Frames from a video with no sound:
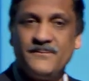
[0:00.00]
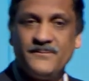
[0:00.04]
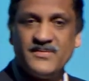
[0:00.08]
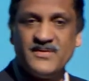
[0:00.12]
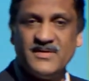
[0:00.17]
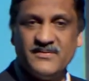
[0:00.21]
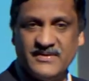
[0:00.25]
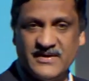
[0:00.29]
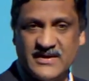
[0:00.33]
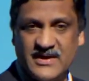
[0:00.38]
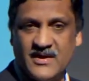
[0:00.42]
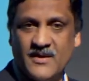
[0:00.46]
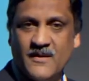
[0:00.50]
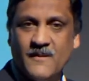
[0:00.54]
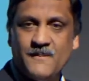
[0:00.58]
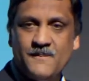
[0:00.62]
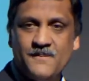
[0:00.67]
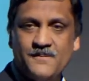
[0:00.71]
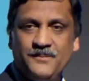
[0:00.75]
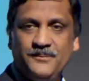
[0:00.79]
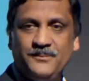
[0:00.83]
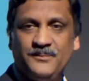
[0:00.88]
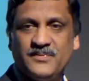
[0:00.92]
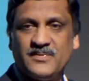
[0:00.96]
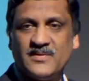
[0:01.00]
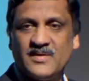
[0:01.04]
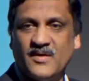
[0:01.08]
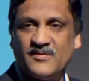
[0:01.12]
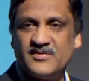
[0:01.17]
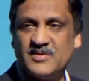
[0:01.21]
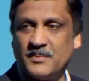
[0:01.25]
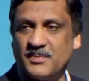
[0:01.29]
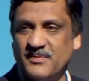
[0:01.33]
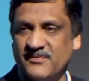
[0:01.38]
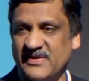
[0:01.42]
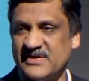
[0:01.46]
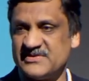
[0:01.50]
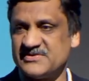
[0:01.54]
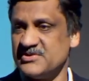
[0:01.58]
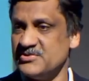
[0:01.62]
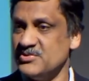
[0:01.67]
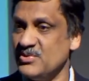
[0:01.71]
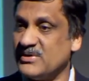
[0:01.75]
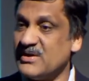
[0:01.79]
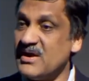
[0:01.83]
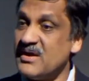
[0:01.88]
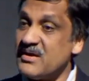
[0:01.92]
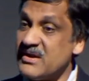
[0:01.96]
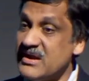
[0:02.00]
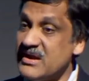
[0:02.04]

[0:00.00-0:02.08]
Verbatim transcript: the video of the professor. You can